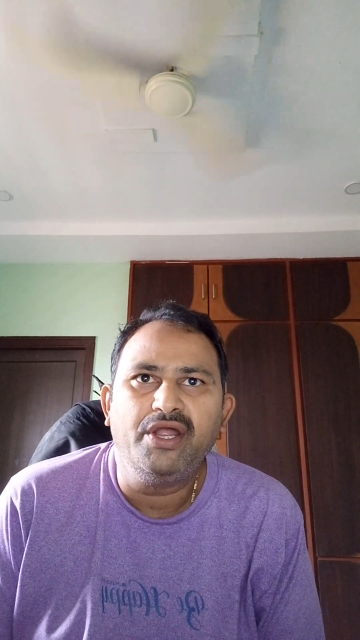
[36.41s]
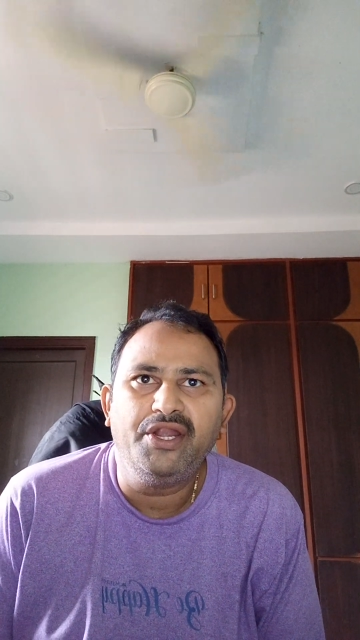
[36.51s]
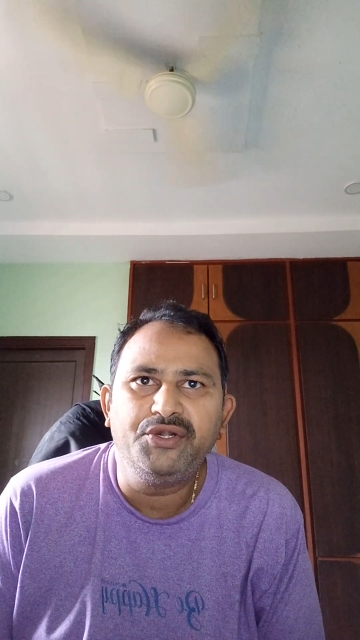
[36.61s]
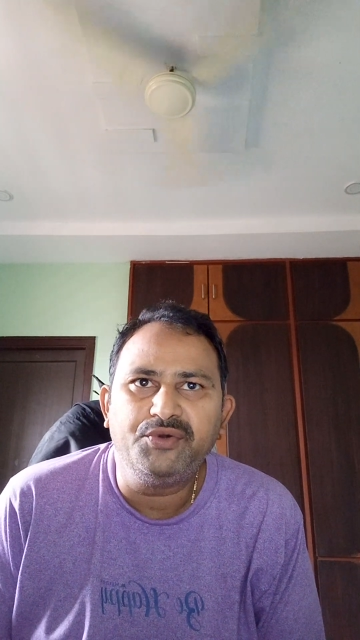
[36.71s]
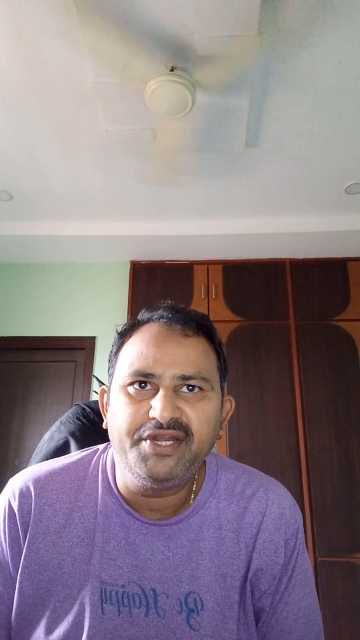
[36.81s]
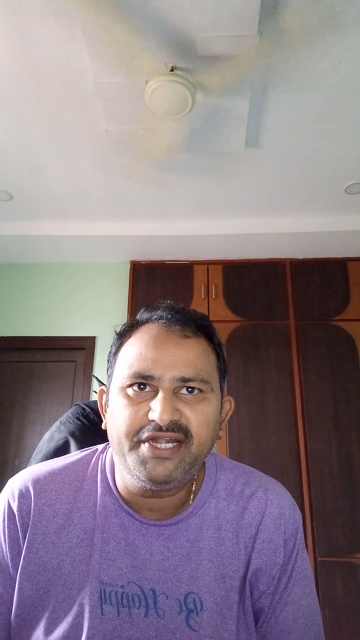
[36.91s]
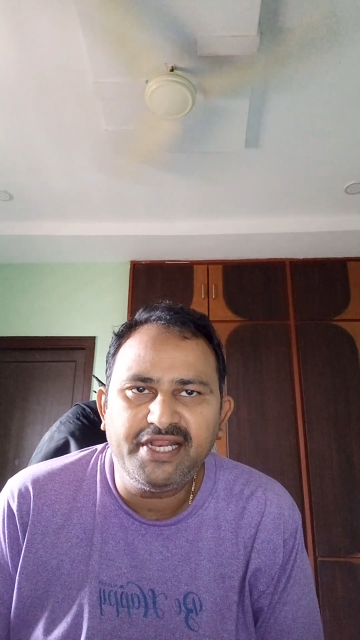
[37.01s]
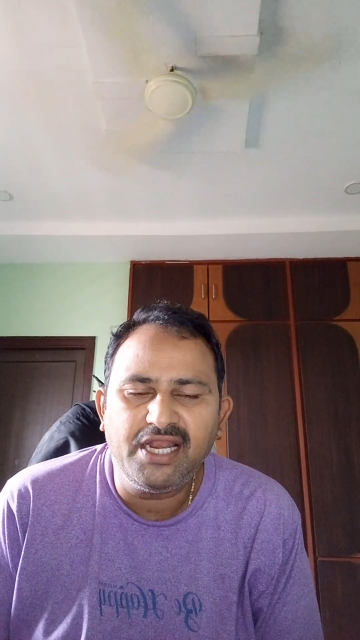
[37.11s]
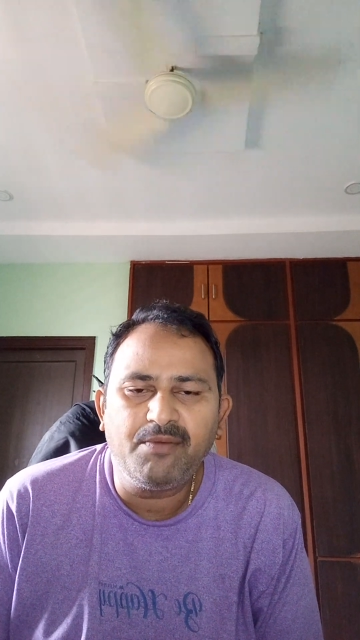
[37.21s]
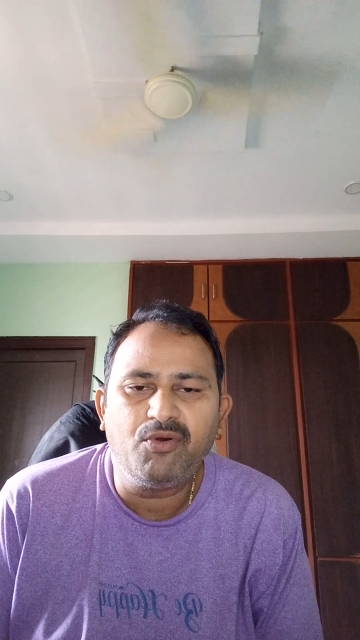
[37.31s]
into
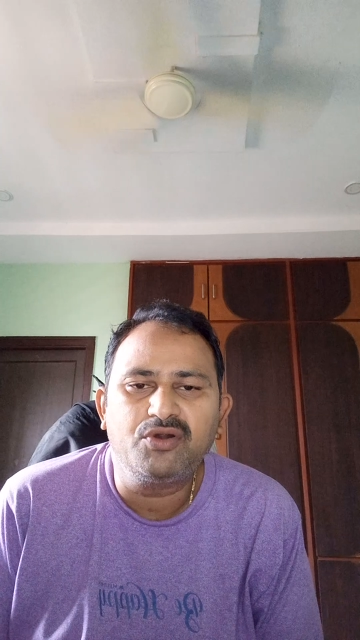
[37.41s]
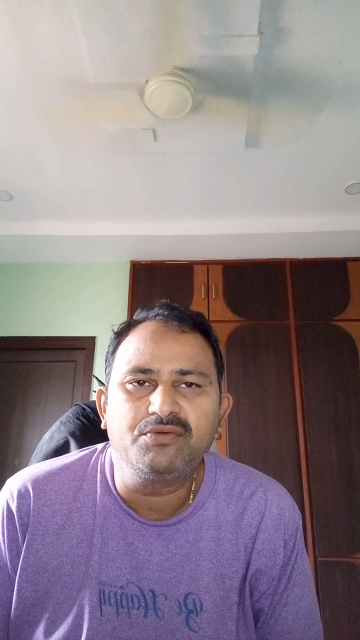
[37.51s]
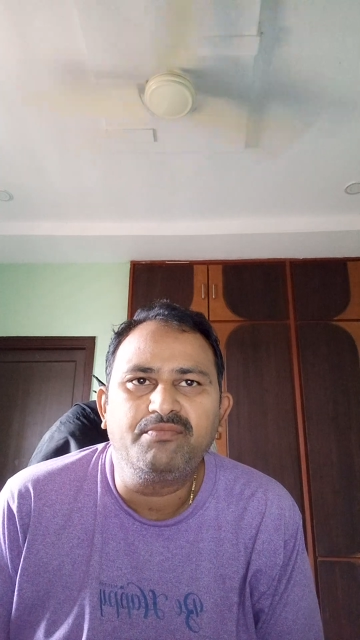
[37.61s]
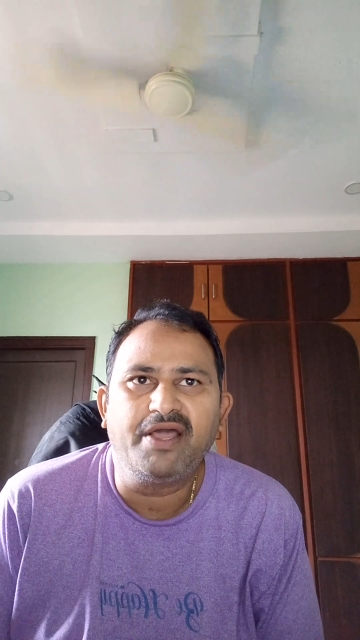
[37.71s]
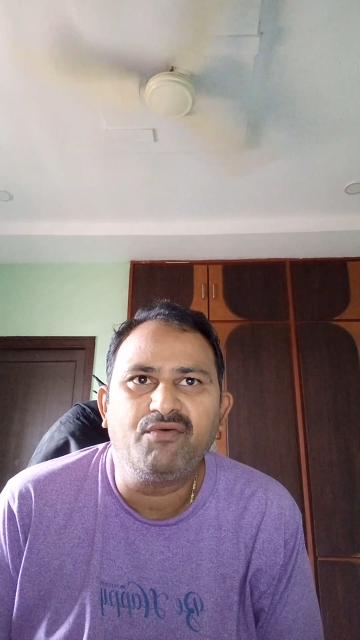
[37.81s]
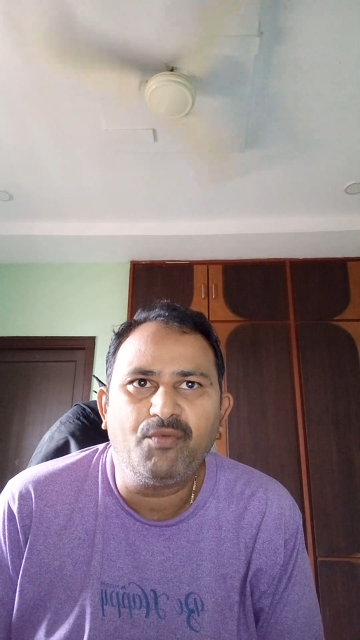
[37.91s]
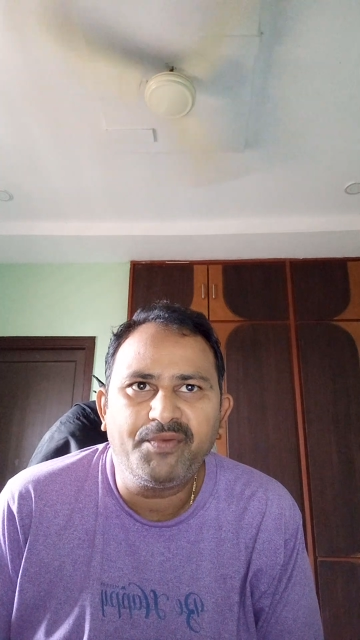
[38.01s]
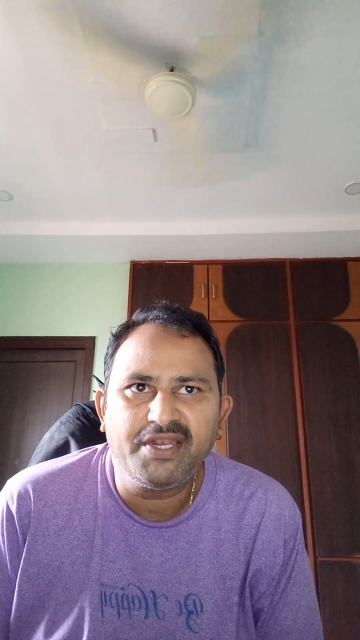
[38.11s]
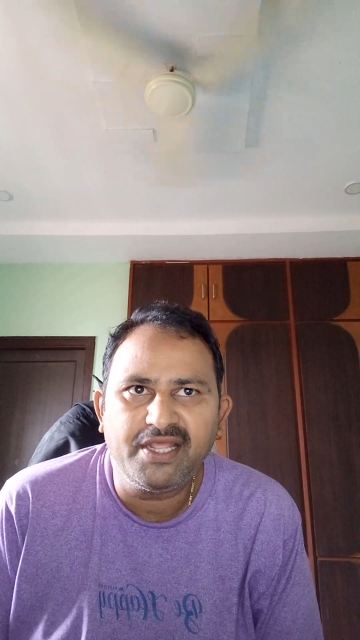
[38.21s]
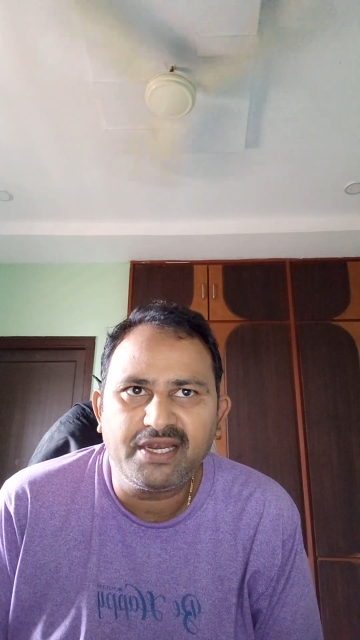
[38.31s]
detail about my
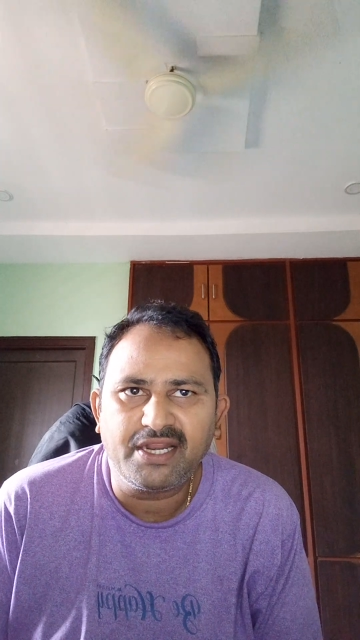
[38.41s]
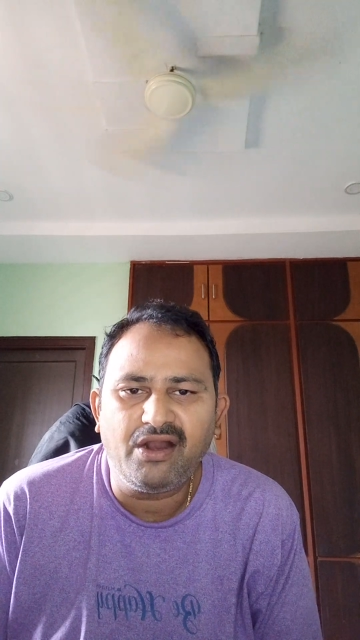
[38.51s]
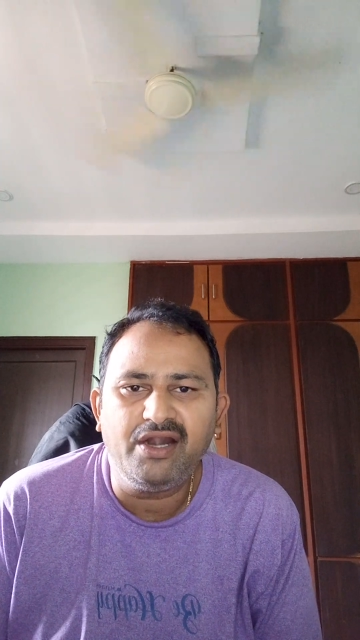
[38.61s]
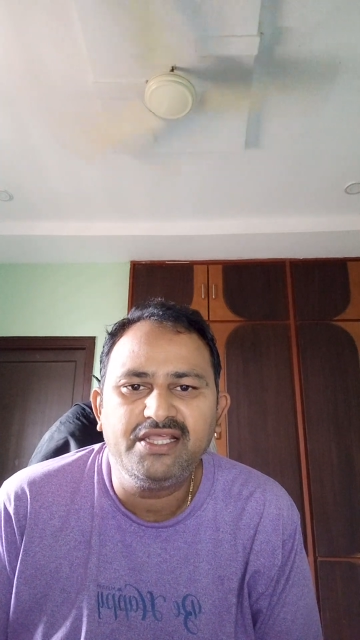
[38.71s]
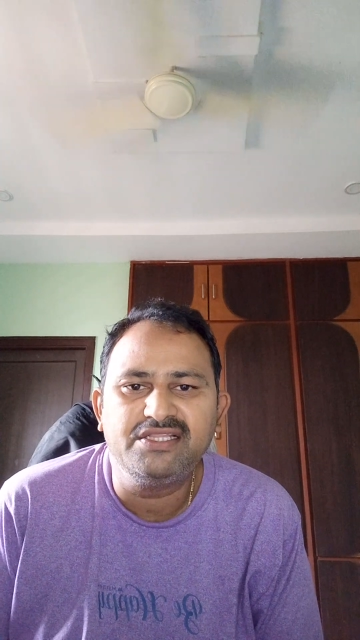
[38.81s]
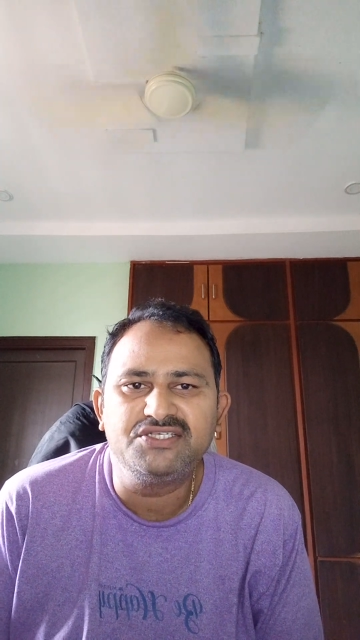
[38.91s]
opinion regarding